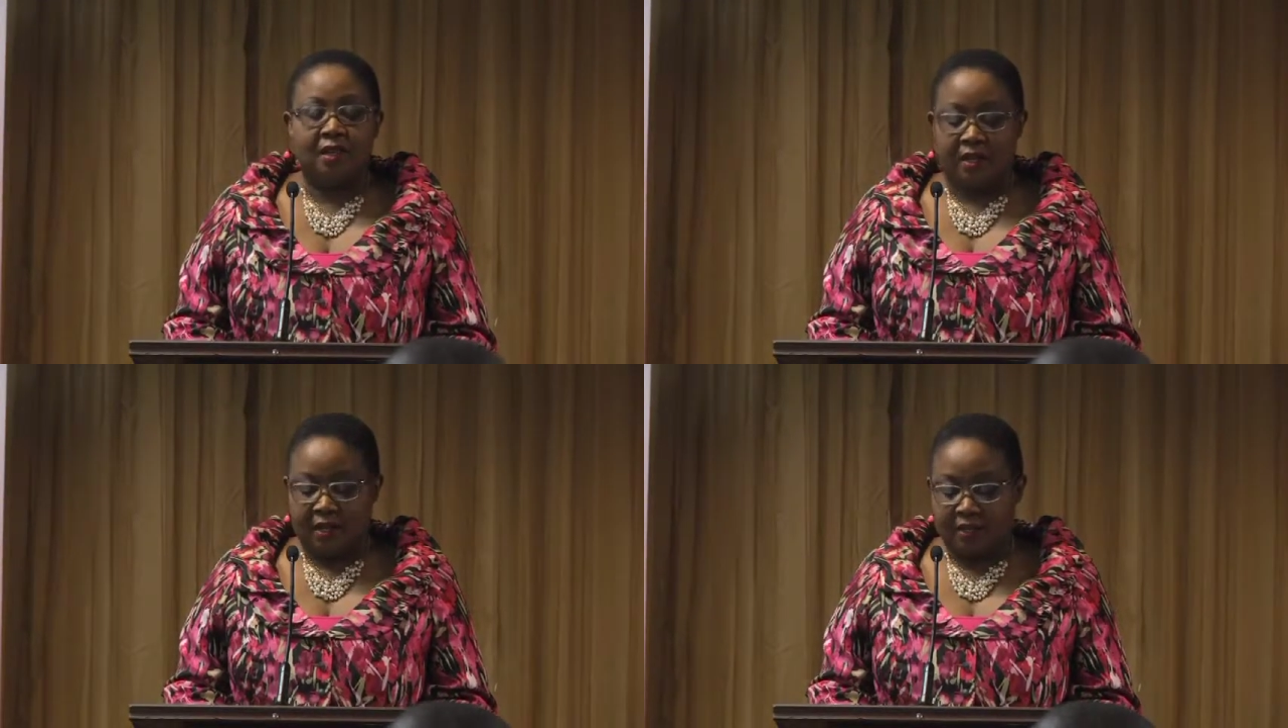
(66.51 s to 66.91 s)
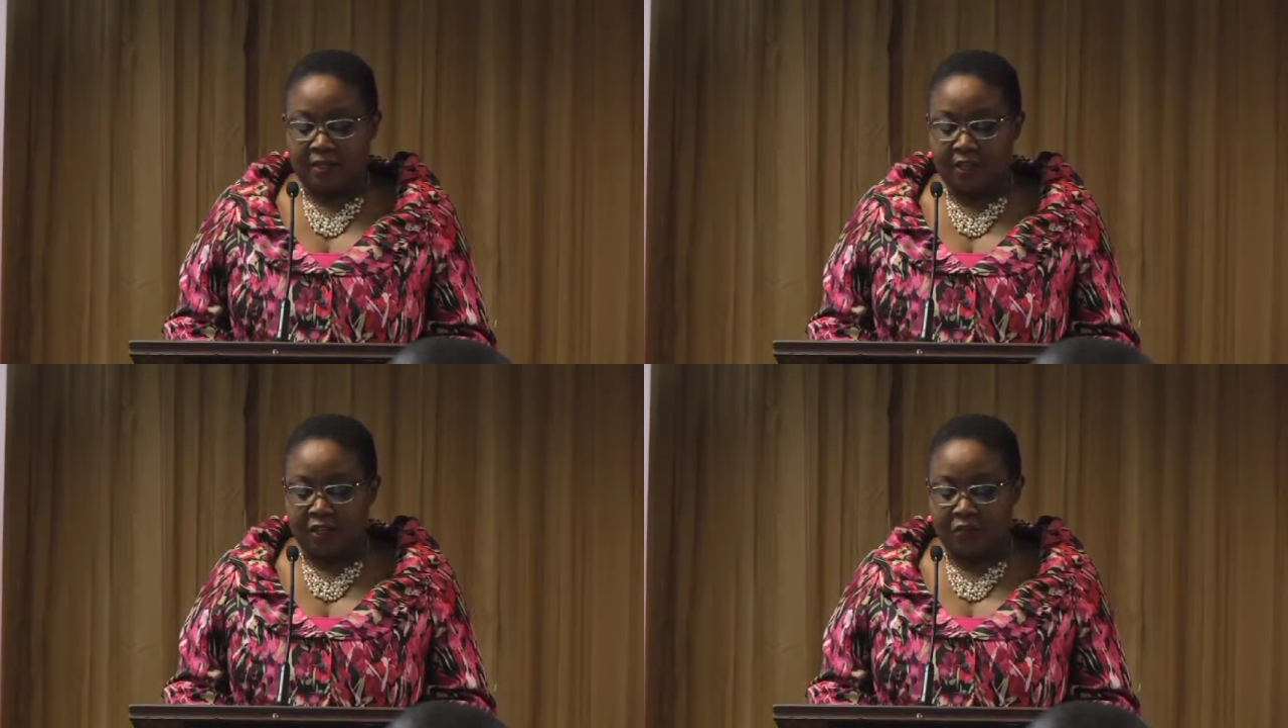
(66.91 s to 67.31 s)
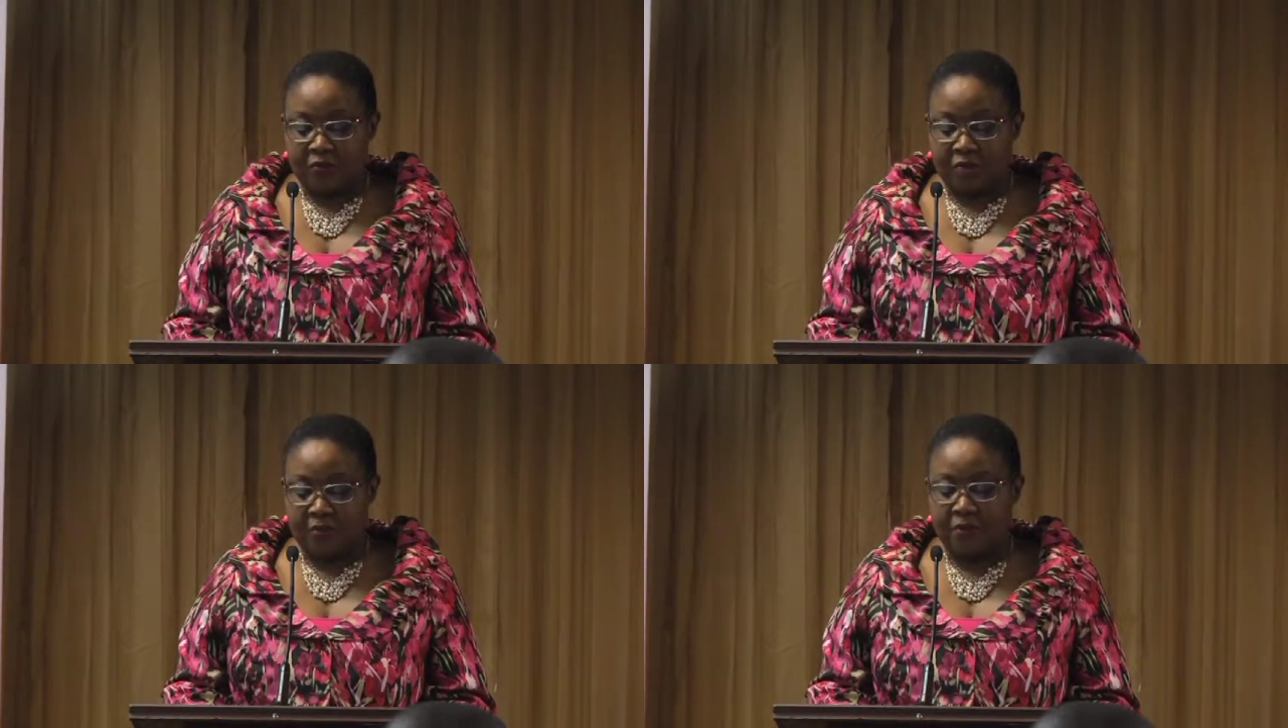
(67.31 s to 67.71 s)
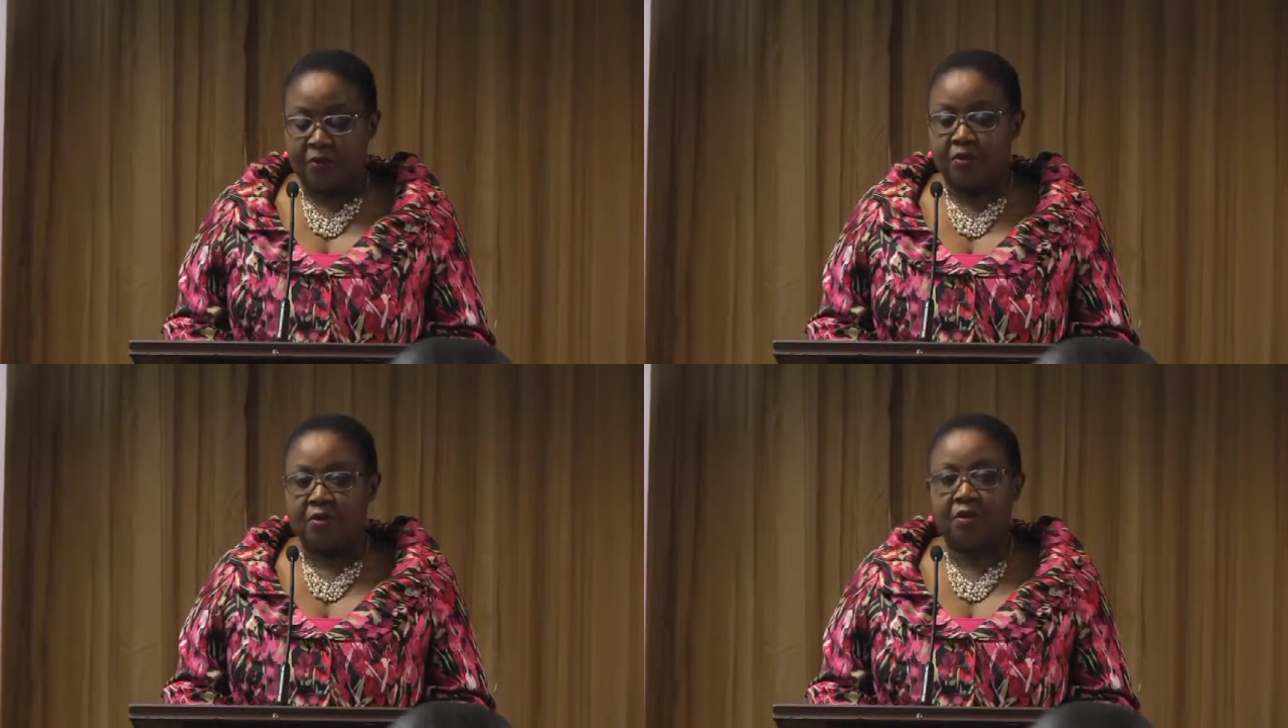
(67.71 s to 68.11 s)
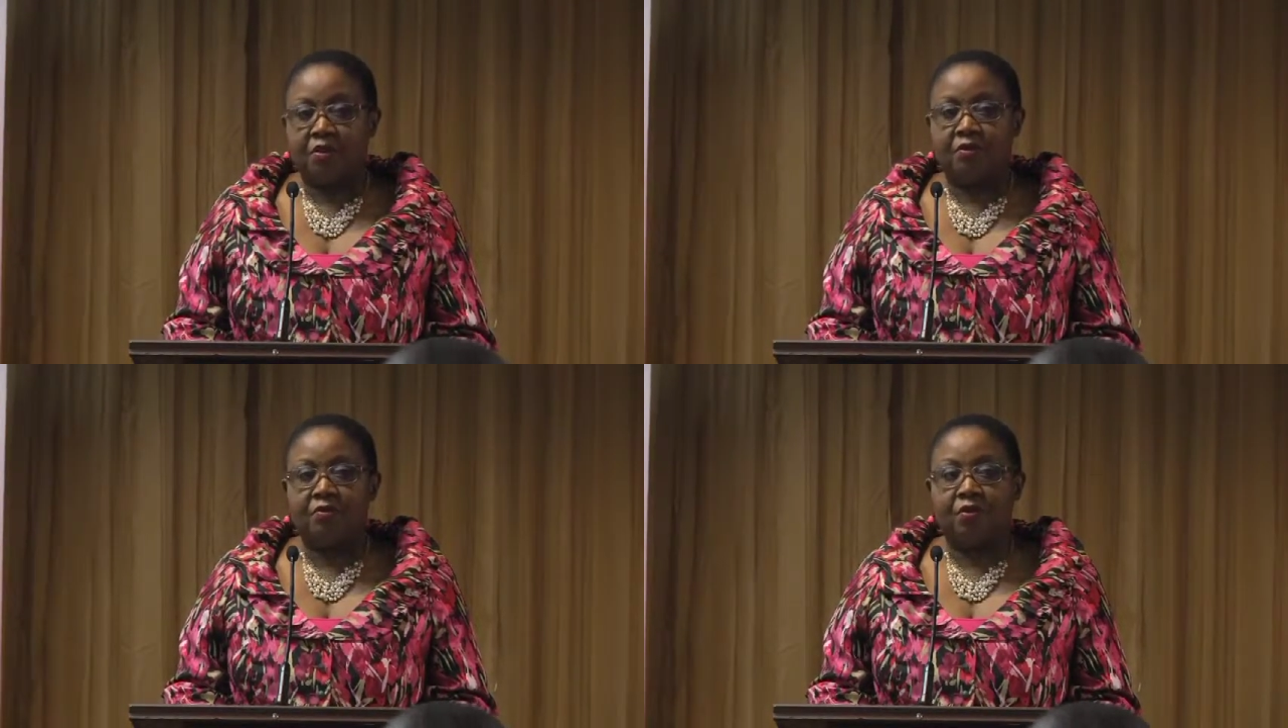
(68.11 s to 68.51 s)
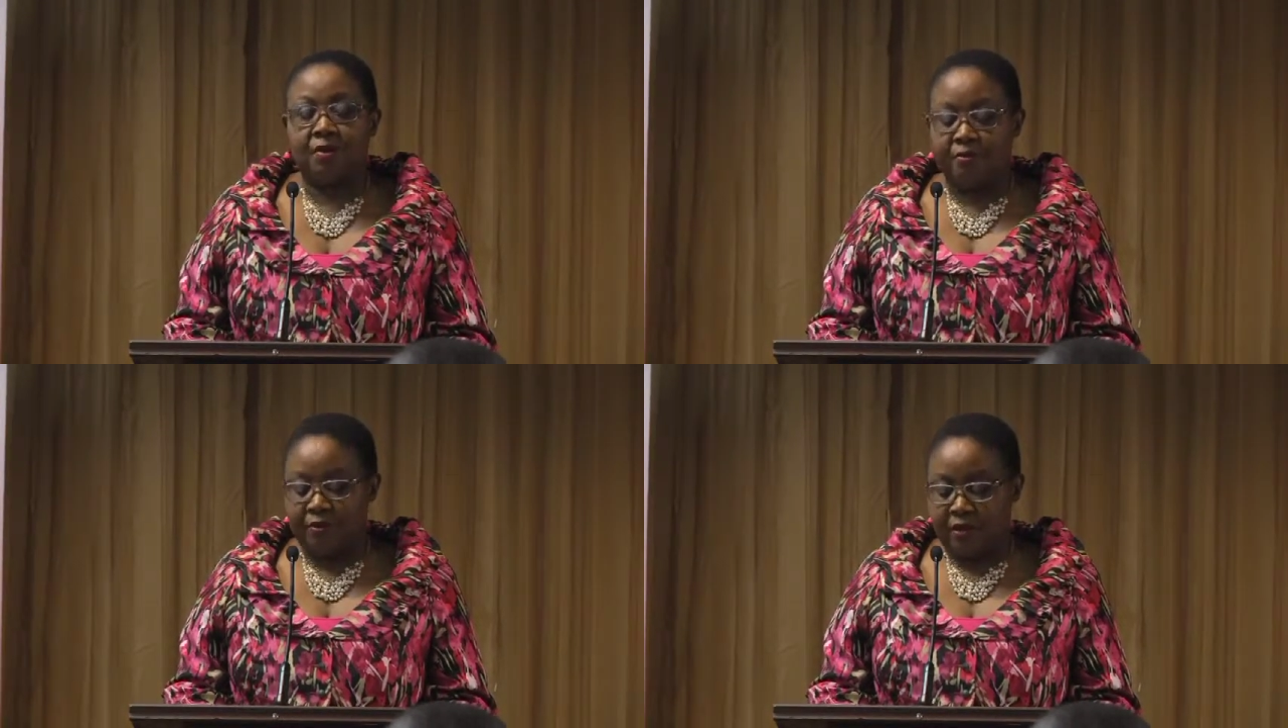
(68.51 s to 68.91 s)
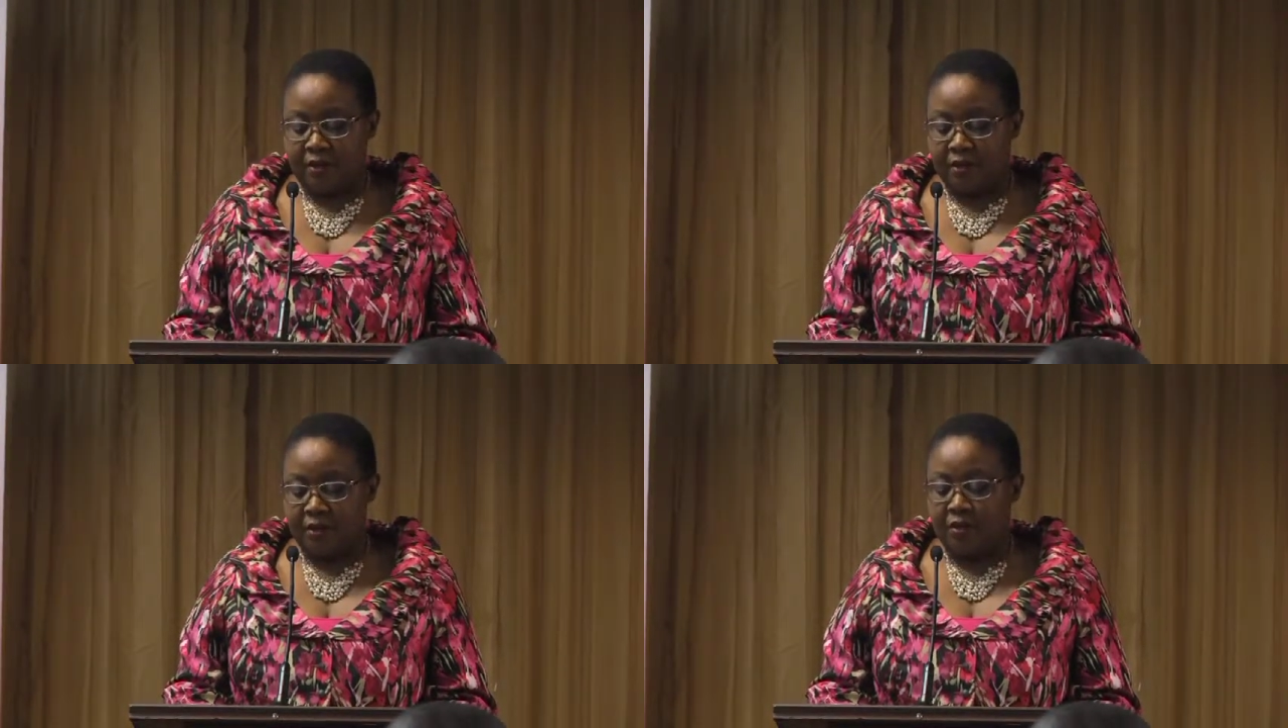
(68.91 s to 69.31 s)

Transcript: and sexual abuse, robbery,